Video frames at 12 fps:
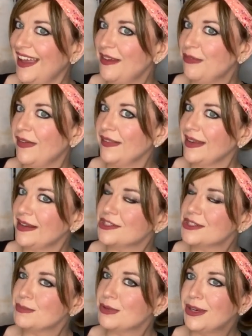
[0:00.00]
It felt like
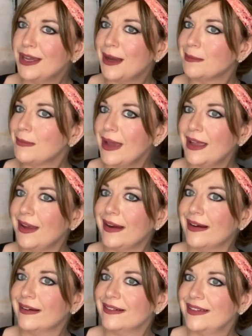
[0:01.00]
just putting up my
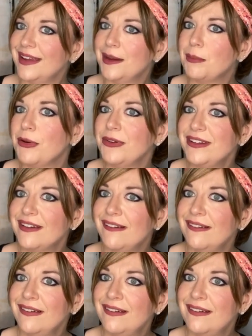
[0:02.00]
hair in a ponytail.